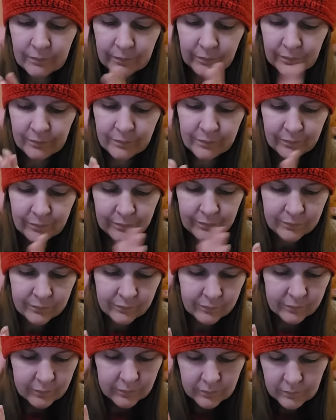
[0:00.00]

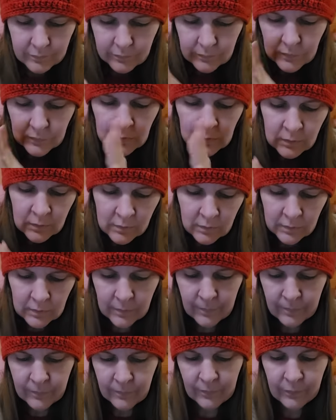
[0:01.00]

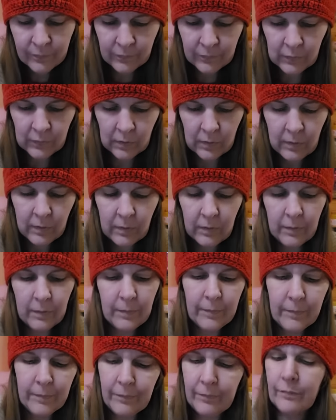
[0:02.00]

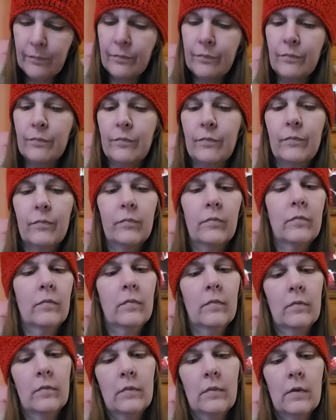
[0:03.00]

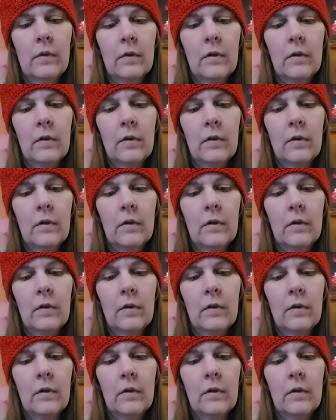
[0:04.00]
Nobody speaks.